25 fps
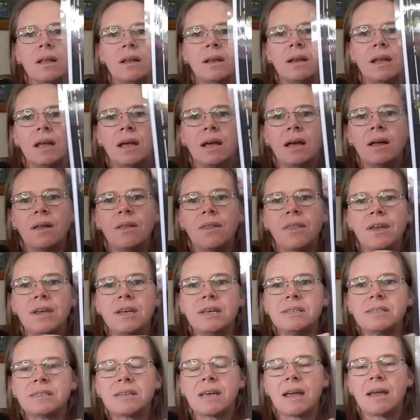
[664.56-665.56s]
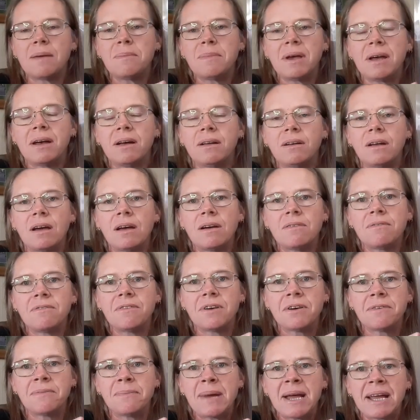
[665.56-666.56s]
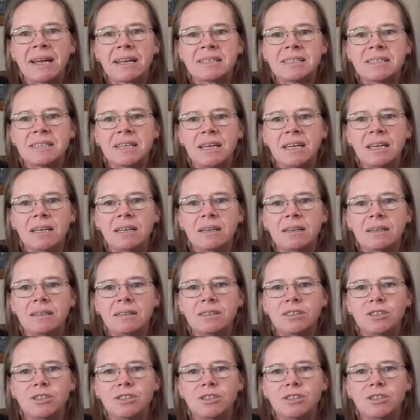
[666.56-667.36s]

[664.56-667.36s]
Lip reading: Now, these came out of a magazine.